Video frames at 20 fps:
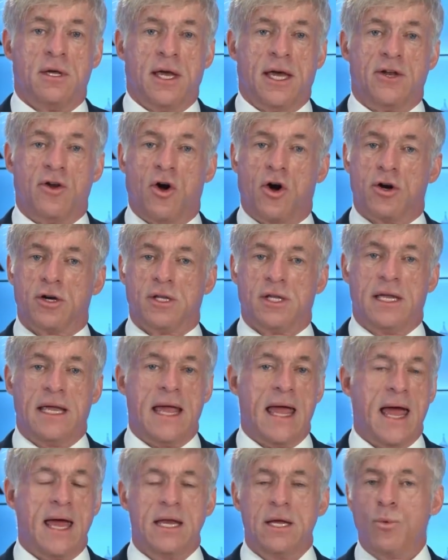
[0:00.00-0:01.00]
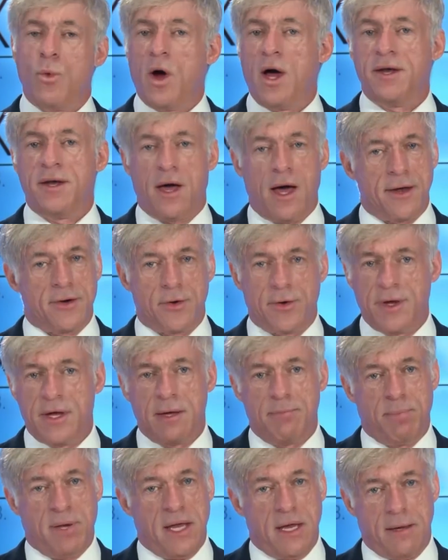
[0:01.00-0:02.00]
and hardly anyone uttering
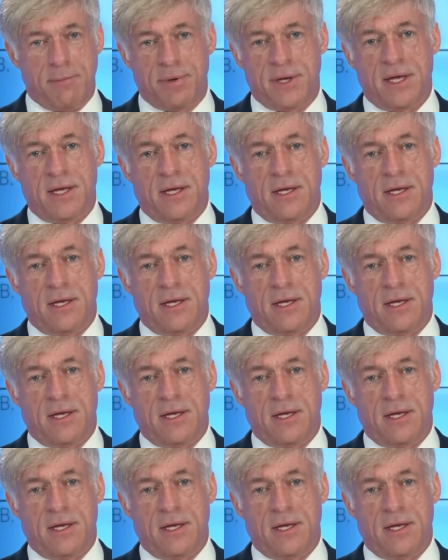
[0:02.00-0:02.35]
a peep.